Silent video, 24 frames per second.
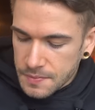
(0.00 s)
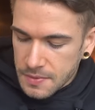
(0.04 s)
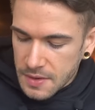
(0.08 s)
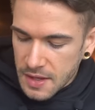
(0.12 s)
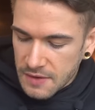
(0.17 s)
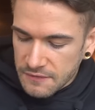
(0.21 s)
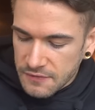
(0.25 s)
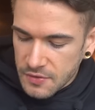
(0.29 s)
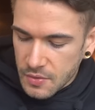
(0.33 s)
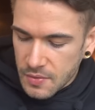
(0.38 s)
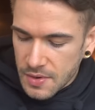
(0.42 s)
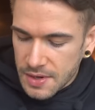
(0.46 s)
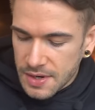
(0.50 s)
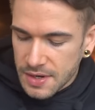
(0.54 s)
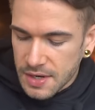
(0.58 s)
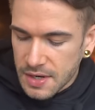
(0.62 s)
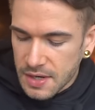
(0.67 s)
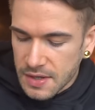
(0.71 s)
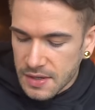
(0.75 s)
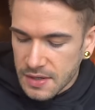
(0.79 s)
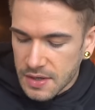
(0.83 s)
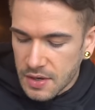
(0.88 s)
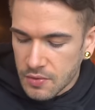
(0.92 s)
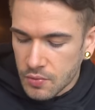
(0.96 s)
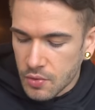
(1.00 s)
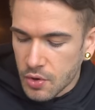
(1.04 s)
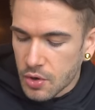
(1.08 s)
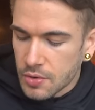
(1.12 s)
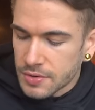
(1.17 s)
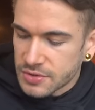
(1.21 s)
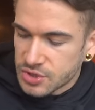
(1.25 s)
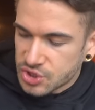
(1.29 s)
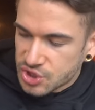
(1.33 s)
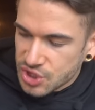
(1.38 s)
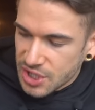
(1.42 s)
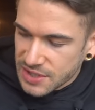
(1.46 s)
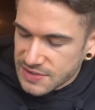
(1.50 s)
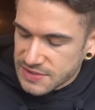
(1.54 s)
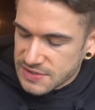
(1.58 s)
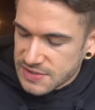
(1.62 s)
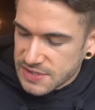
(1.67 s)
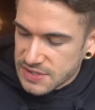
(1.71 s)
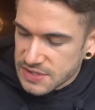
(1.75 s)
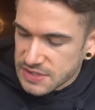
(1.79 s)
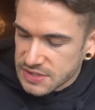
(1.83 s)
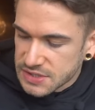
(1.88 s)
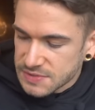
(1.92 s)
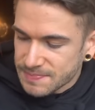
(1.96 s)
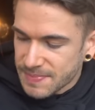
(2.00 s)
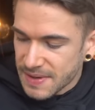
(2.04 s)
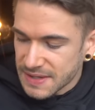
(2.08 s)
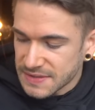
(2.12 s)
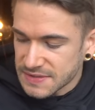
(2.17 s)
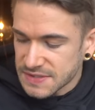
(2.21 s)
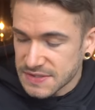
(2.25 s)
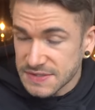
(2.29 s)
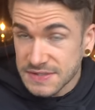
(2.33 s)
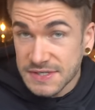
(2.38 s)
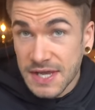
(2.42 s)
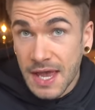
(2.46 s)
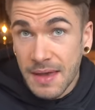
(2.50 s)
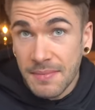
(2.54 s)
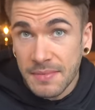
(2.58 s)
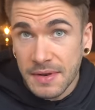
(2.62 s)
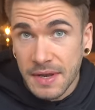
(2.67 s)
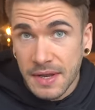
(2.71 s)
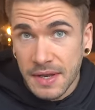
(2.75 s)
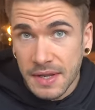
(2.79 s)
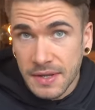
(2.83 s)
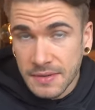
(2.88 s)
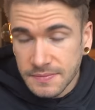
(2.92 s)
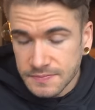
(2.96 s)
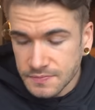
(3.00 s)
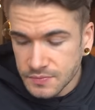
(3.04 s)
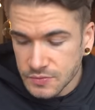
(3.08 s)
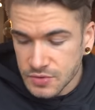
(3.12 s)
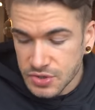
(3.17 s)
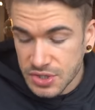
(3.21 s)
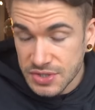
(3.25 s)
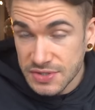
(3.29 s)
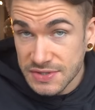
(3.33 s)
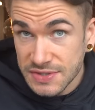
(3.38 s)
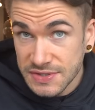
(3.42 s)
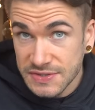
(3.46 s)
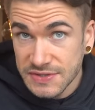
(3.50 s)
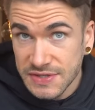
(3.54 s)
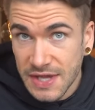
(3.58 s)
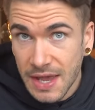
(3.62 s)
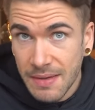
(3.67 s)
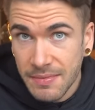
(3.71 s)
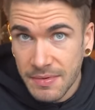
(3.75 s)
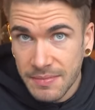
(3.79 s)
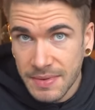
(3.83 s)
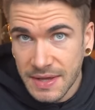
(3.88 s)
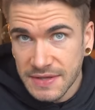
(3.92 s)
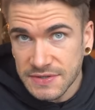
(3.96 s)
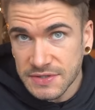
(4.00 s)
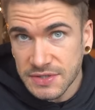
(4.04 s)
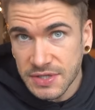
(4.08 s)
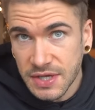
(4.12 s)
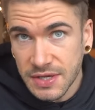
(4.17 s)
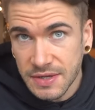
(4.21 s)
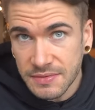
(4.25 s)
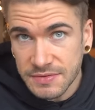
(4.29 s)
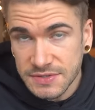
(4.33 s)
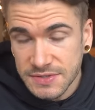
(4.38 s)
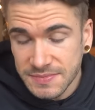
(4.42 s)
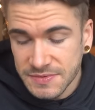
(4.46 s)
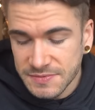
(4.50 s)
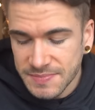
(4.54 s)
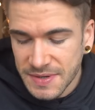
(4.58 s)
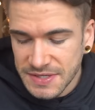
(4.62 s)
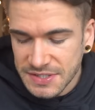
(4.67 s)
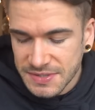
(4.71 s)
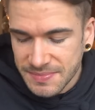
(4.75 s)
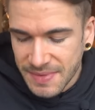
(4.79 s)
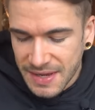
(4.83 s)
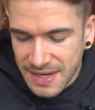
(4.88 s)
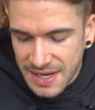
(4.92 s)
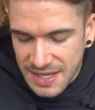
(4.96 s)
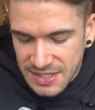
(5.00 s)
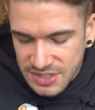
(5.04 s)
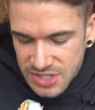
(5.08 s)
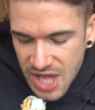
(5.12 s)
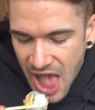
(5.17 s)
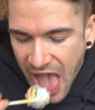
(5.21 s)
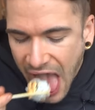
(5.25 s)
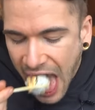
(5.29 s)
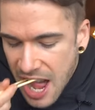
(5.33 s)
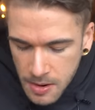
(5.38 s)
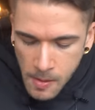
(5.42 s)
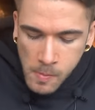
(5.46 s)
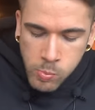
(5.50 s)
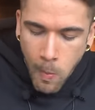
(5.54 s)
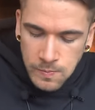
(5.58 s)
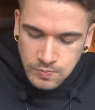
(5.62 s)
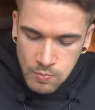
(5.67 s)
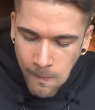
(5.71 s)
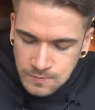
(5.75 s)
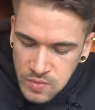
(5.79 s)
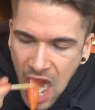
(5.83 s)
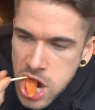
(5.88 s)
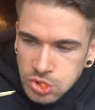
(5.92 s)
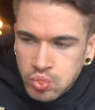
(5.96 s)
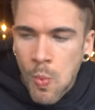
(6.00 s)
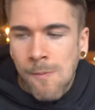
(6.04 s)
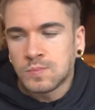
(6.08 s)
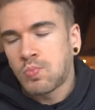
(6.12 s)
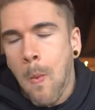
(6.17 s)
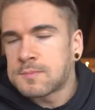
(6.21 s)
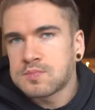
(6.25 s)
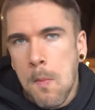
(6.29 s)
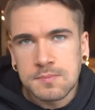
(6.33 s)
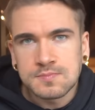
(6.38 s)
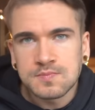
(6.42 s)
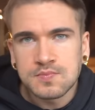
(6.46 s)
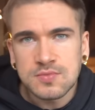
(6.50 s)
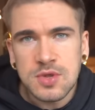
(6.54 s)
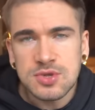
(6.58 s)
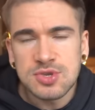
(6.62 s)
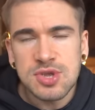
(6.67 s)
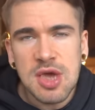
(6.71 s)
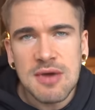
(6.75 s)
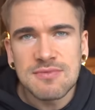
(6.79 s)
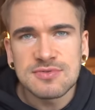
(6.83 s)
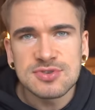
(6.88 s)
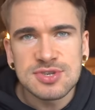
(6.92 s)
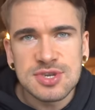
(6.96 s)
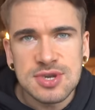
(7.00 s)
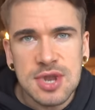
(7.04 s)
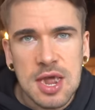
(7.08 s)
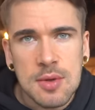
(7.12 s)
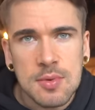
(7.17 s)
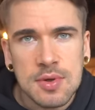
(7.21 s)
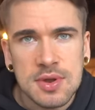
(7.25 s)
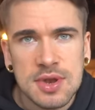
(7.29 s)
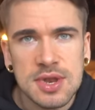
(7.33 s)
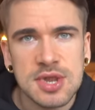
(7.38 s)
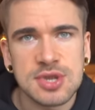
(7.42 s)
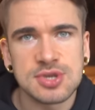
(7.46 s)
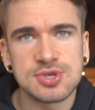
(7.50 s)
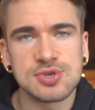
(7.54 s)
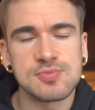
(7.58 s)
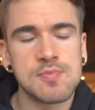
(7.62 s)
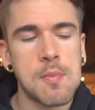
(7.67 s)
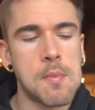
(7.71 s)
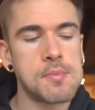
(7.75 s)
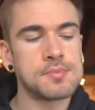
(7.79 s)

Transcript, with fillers: if you wanted a roll with just the spicy salmon in it, just the salmon basically, and some spicy mayonnaise, it's obviously not what it is.